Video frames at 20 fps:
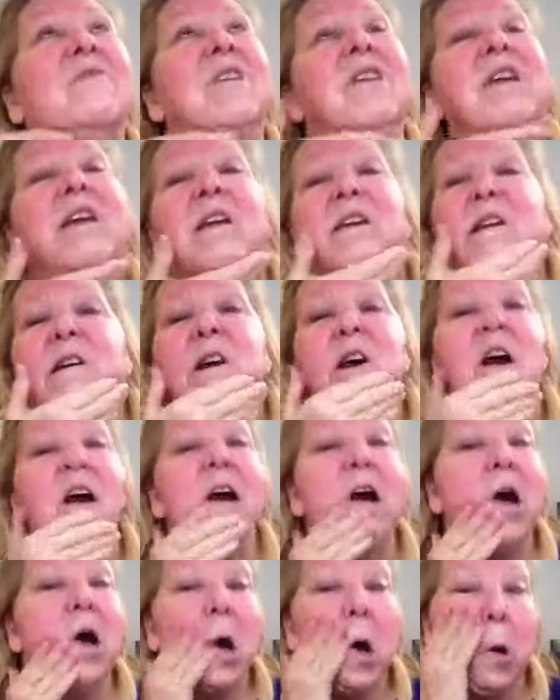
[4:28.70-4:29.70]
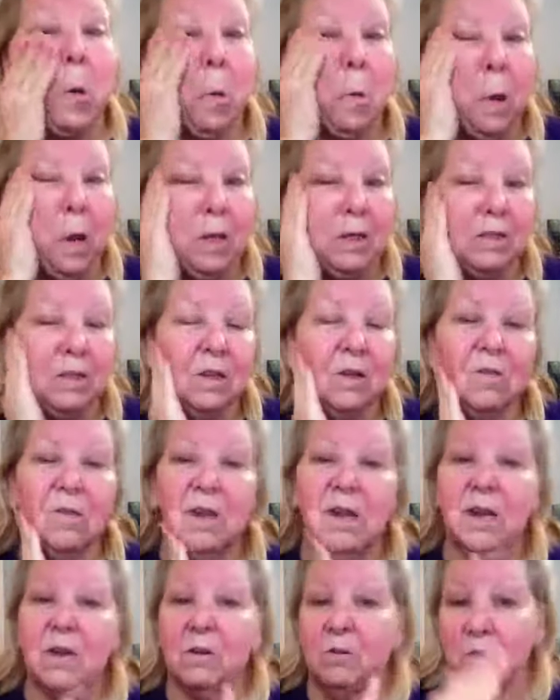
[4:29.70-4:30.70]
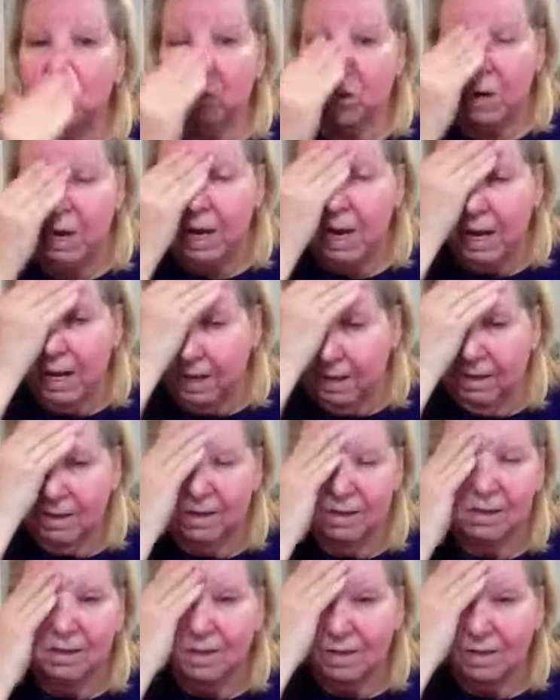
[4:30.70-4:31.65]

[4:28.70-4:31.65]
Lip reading: And always go down on your neck.